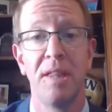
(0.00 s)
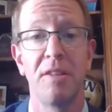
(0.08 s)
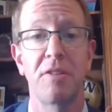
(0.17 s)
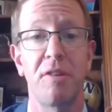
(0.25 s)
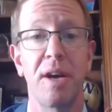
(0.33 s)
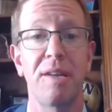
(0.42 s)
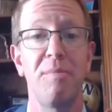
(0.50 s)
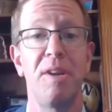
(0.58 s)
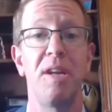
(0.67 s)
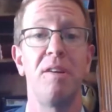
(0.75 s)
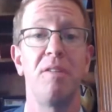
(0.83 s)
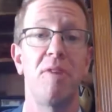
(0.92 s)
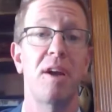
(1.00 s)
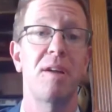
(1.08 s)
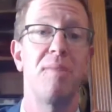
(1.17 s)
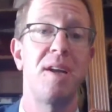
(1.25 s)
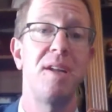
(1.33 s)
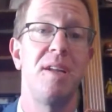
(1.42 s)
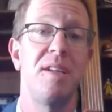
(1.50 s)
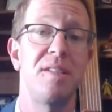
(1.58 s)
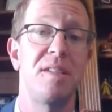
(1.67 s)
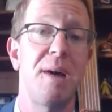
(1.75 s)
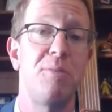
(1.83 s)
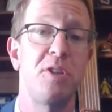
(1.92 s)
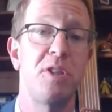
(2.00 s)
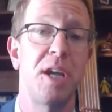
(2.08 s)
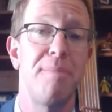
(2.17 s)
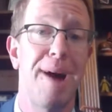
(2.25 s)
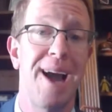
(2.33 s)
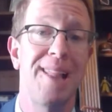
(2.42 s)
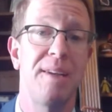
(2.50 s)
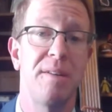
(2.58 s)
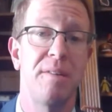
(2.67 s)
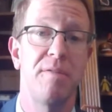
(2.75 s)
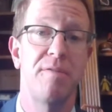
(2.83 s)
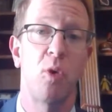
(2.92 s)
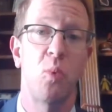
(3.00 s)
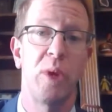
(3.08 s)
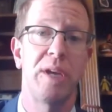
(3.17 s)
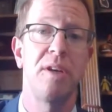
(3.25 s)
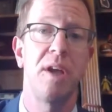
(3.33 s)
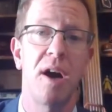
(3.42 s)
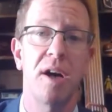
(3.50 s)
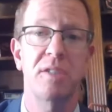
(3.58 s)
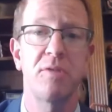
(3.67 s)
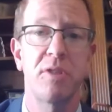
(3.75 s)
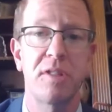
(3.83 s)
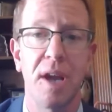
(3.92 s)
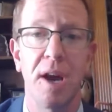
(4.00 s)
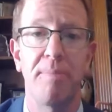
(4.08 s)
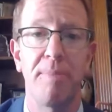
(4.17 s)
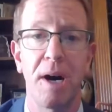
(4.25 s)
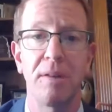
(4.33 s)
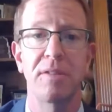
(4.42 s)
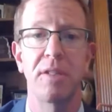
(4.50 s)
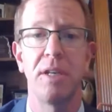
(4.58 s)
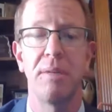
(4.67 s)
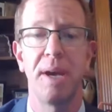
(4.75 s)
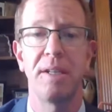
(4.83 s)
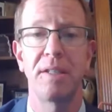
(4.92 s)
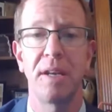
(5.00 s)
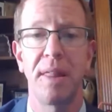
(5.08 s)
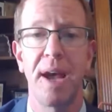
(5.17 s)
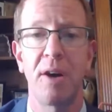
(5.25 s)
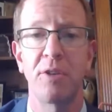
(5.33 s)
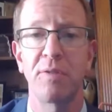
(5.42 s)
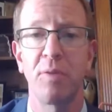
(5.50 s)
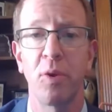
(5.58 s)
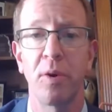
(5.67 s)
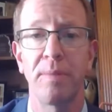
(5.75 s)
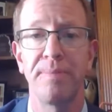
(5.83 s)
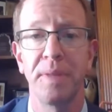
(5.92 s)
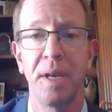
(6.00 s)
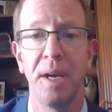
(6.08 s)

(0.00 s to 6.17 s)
The Select Committee recommended establishing a pilot for weekly Oxford style policy debates on the House floor.